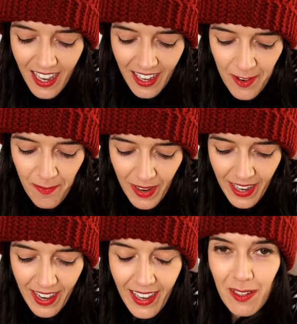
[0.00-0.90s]

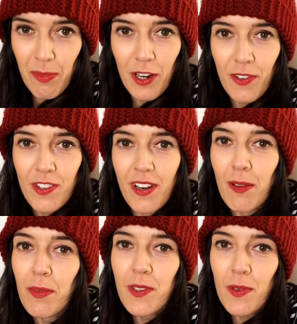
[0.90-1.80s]
I had a pair of Sorel
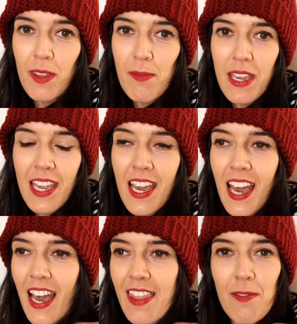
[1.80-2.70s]
boots with me
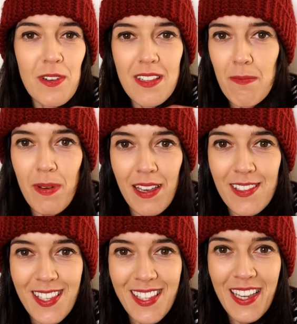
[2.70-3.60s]
and they were the
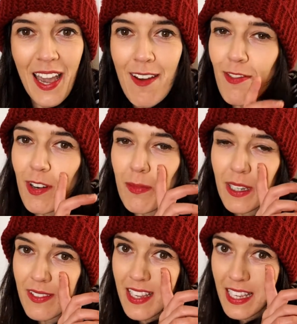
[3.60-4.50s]
best thing ever
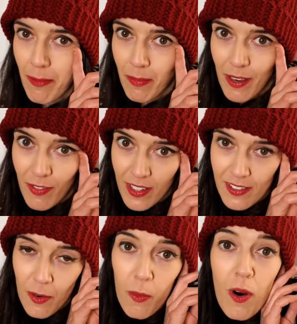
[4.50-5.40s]
because they kept my feet
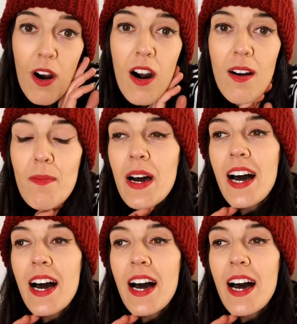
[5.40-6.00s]
so warm.